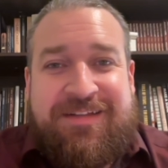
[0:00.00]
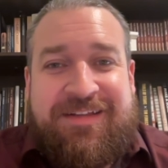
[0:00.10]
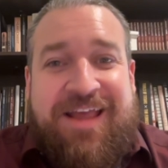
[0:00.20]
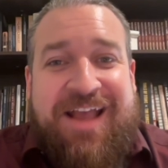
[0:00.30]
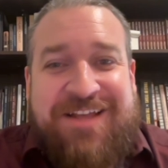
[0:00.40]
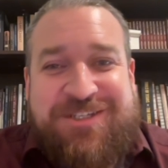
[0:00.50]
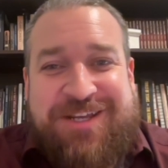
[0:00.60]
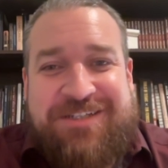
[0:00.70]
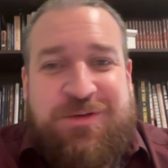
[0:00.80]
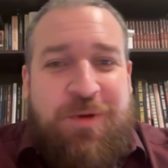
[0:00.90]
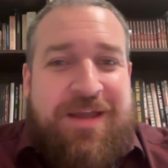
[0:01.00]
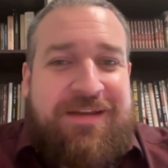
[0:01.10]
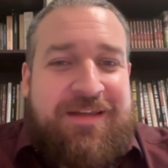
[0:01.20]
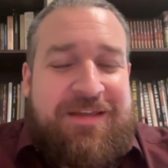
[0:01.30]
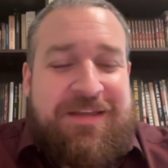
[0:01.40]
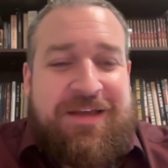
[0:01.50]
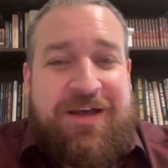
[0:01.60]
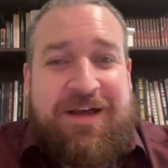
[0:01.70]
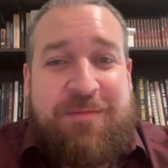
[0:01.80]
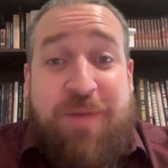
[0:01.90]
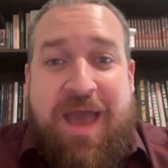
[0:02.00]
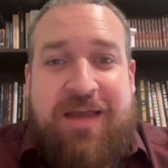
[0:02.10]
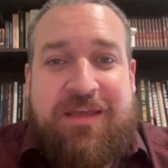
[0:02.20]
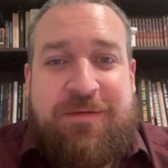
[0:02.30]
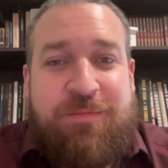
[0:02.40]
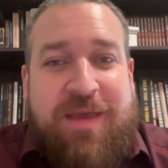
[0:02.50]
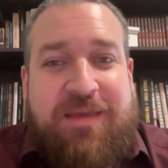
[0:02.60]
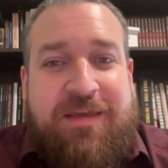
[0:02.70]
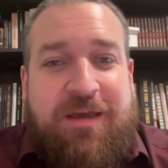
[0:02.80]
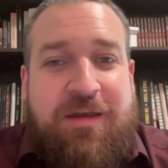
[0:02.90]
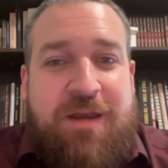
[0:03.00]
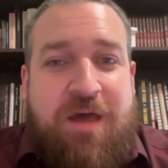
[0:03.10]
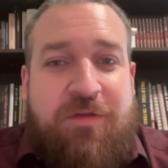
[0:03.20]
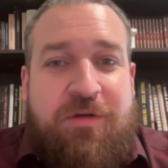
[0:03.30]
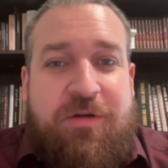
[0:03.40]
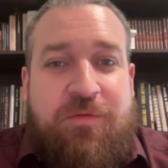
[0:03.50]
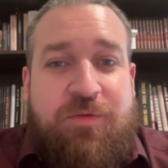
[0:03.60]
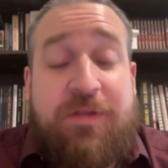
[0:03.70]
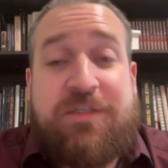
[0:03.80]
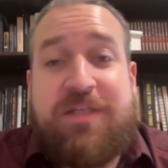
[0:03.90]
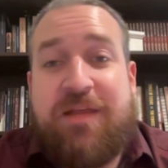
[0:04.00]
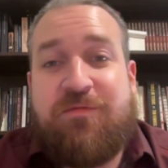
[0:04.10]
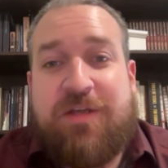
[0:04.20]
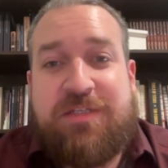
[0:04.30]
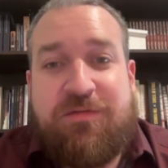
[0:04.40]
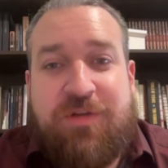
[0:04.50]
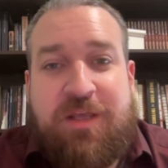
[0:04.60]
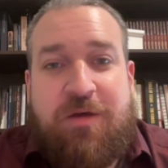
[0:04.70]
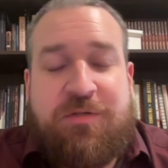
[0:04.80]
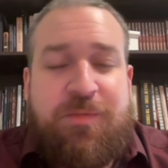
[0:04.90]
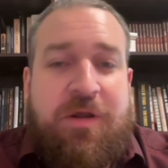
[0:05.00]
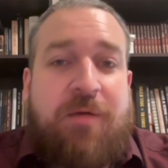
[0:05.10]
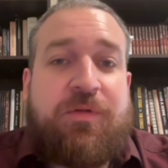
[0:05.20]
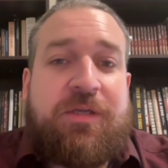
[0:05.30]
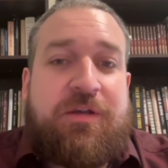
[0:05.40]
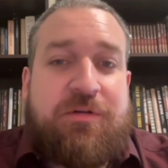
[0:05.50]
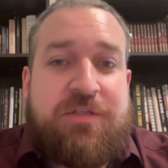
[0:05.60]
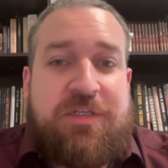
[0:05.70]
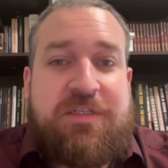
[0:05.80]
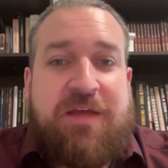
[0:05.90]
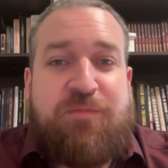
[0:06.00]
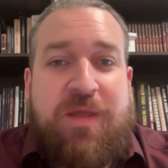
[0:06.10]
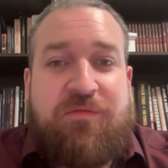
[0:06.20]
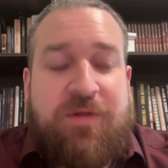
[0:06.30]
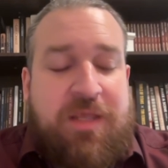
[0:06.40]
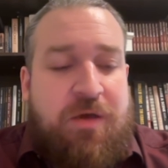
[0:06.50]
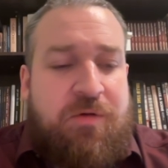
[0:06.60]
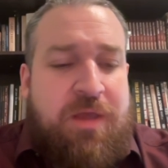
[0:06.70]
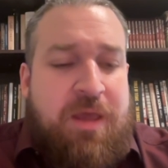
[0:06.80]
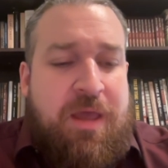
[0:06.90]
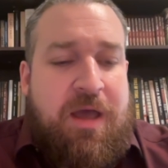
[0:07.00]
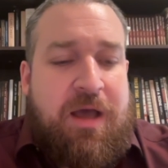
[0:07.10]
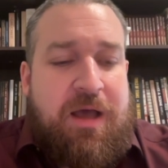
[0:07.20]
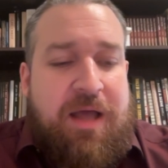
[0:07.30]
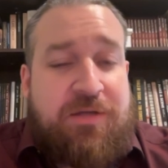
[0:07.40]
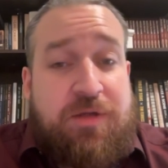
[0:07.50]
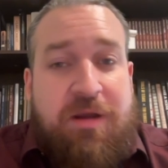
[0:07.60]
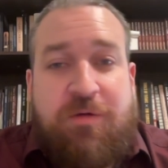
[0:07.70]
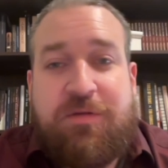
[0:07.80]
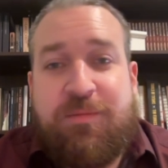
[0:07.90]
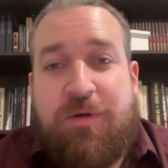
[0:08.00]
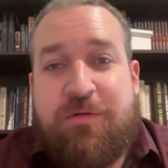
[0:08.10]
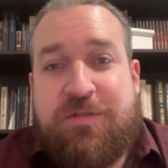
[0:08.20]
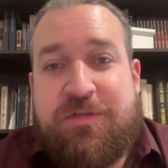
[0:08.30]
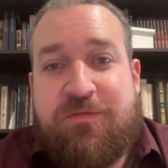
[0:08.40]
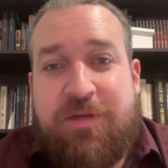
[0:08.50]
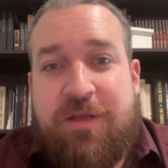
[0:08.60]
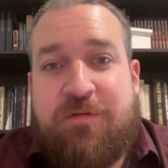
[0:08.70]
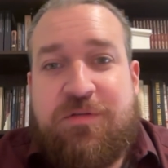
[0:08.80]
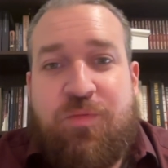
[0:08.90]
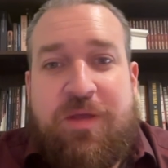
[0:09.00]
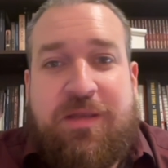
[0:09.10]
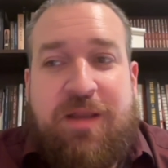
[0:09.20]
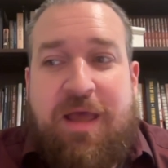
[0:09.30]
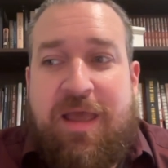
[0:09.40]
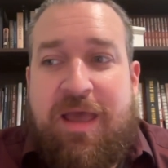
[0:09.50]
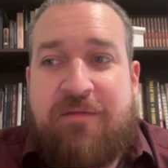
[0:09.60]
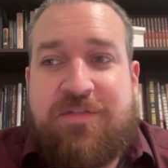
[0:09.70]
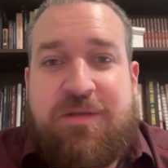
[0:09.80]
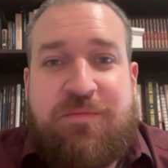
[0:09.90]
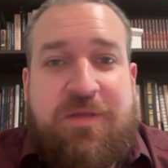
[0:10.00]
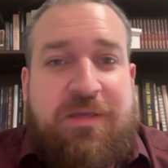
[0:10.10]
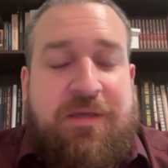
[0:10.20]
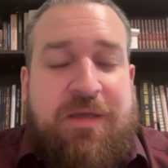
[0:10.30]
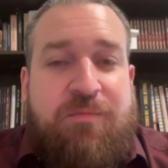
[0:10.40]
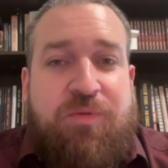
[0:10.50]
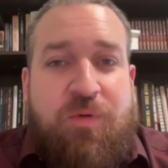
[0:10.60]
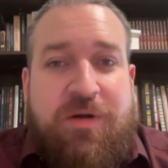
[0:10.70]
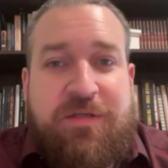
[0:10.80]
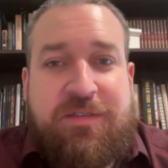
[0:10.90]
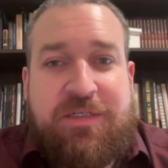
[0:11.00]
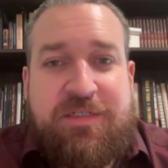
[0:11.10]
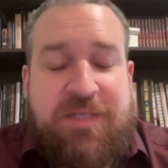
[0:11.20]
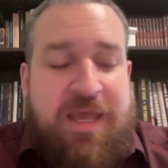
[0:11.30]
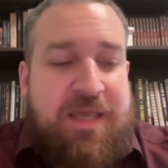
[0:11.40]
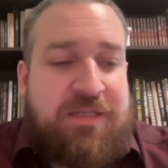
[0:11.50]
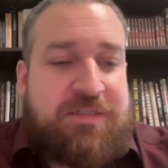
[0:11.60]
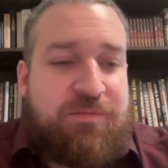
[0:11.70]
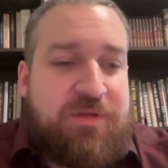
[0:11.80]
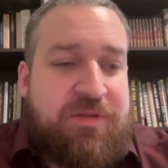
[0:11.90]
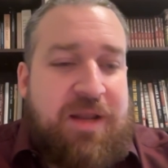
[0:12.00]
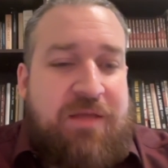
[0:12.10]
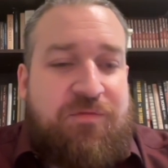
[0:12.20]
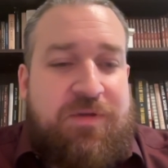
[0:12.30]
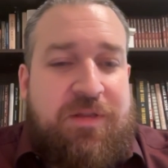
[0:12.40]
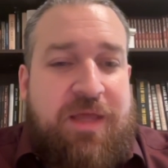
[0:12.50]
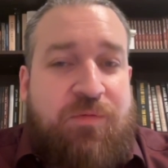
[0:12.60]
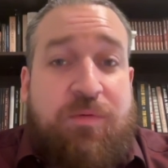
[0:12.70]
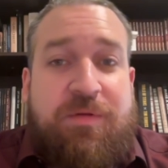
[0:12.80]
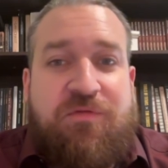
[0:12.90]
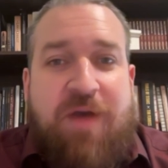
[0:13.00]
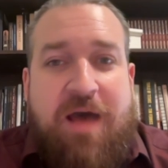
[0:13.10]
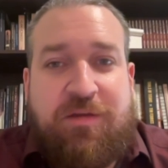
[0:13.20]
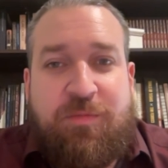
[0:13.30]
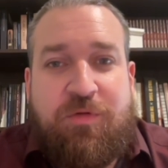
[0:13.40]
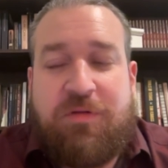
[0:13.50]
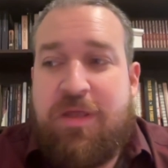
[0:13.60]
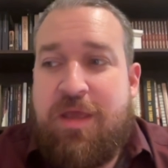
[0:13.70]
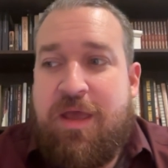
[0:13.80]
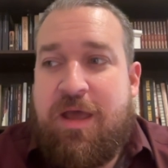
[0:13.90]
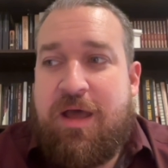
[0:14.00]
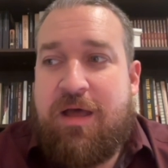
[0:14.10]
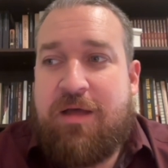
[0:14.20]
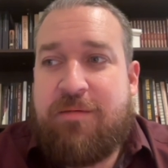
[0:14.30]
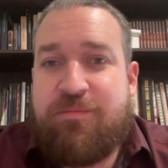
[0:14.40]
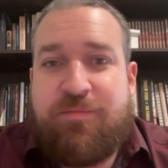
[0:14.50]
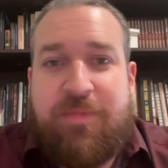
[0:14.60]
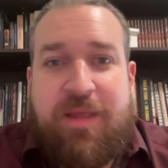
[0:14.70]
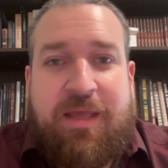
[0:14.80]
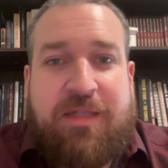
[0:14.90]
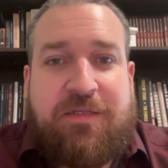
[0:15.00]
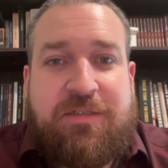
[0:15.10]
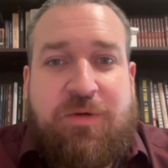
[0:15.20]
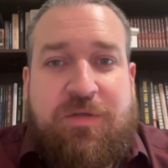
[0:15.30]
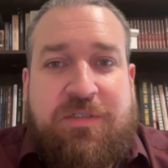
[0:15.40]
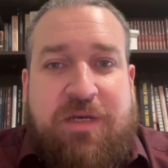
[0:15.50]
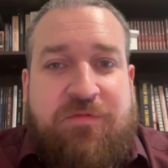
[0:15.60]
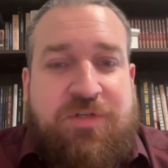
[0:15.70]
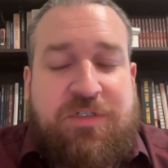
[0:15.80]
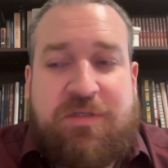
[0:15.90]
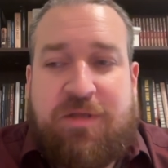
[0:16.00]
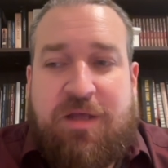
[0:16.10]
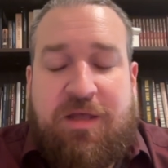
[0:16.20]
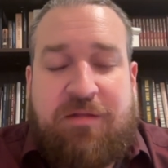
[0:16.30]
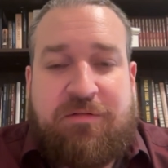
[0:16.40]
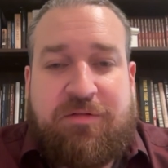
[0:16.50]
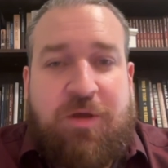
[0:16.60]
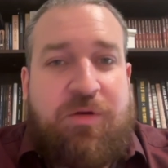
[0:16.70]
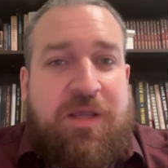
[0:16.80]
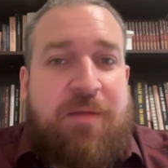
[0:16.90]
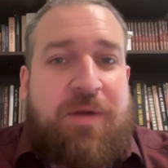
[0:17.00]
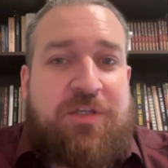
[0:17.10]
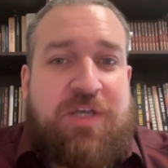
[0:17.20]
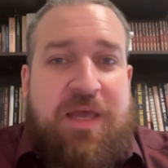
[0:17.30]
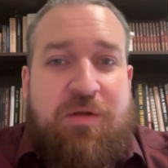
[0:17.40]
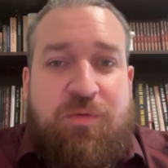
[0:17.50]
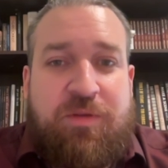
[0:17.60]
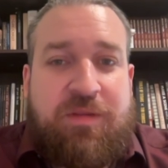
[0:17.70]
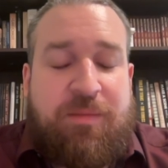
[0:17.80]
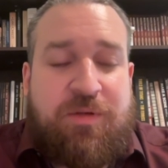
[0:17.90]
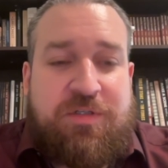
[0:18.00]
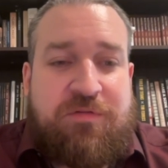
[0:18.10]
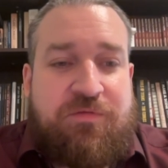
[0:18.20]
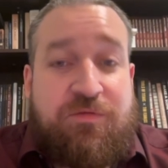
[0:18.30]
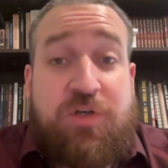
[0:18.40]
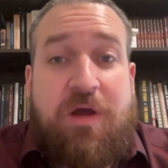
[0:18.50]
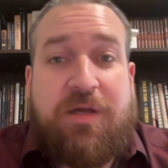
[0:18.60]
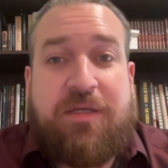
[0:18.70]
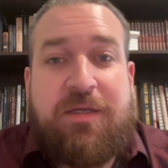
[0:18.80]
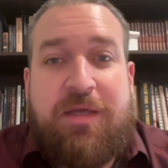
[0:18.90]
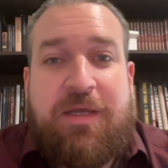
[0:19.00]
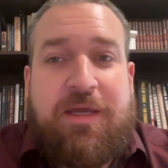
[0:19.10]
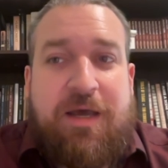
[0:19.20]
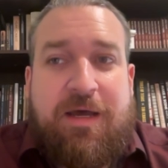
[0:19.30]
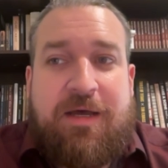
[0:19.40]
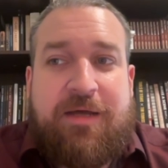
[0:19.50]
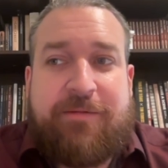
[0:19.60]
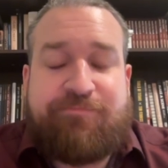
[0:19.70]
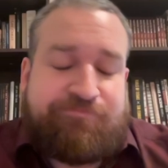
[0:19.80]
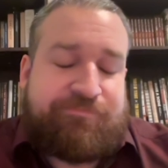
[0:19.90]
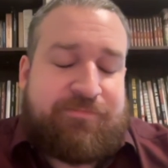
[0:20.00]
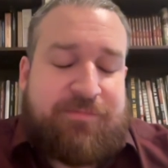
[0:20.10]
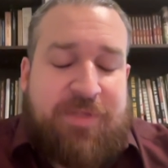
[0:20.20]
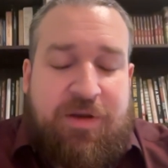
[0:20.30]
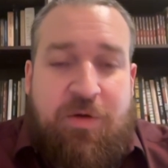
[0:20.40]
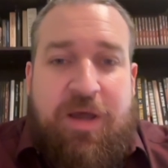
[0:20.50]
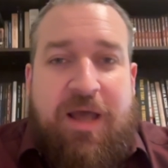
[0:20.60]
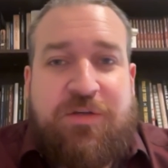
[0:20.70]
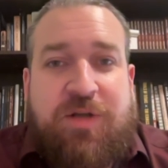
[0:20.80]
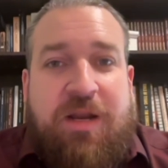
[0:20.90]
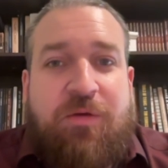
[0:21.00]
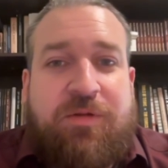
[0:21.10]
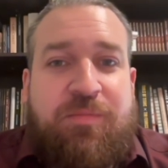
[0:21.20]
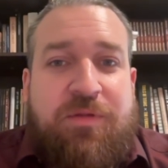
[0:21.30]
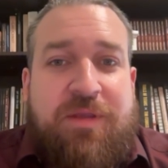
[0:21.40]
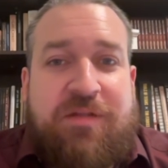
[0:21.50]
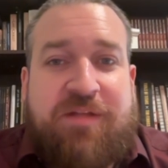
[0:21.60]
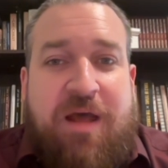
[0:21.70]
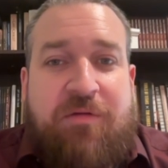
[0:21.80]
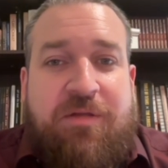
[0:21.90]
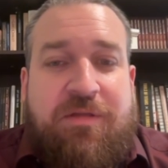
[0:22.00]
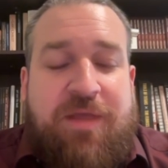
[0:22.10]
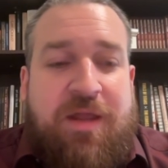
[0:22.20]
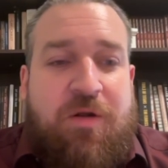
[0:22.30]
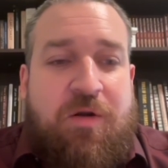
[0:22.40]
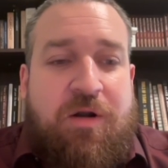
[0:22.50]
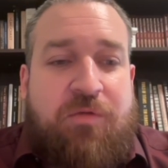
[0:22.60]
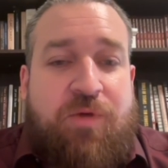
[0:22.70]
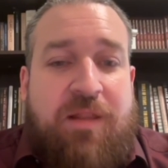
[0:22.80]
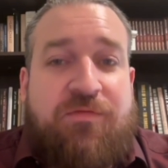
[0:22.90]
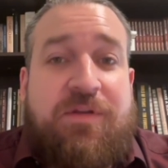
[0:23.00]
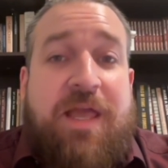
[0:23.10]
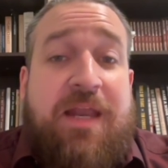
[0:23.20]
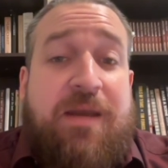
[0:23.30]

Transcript: Hey guys, Jesse Wright. I'm back making another real estate investing video. It's been a couple years since I've made a video. I try to only post videos when I have something important to say, something that I feel like will be valuable. And so instead of just loading up my channel with a bunch of junk, I try to only put things out that are relevant and